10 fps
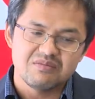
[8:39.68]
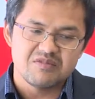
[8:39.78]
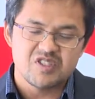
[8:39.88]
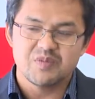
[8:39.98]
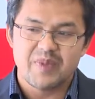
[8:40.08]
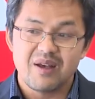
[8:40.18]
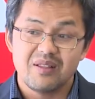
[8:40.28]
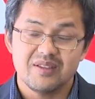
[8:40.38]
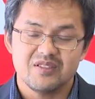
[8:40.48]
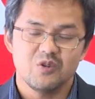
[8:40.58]

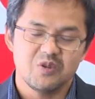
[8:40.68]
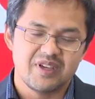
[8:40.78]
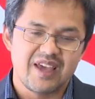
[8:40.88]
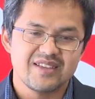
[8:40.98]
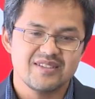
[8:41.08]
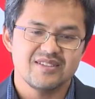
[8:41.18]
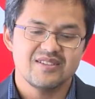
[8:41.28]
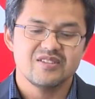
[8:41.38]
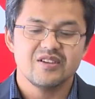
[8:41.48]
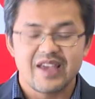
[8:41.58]
smell is, or the gases. So